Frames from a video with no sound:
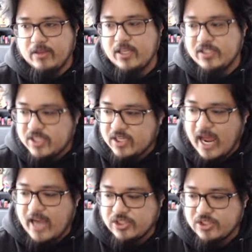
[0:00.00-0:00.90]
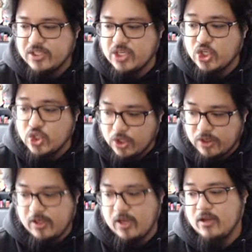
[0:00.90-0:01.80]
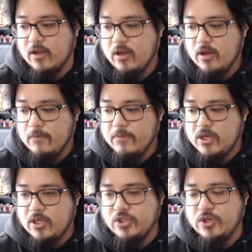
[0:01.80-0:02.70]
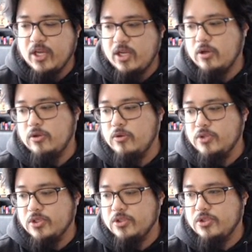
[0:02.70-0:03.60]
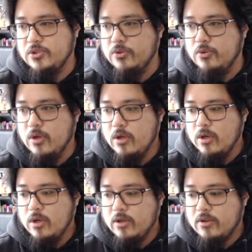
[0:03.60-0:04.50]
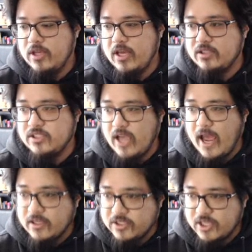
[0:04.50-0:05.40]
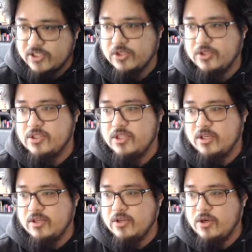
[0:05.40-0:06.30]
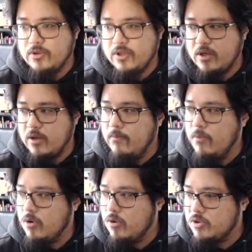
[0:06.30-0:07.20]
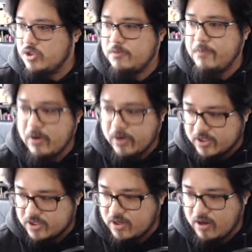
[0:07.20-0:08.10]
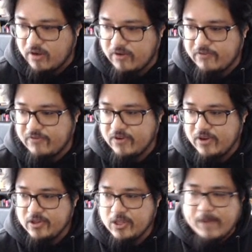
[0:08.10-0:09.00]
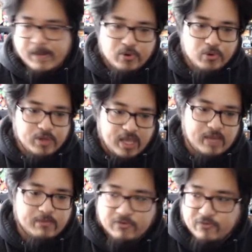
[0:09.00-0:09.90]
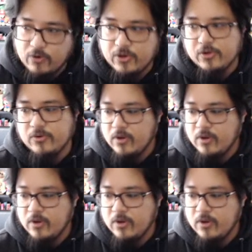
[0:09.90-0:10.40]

They see it actually as a good thing, because you're getting closer to the ancestors, the immortal spirits of the people who came before you.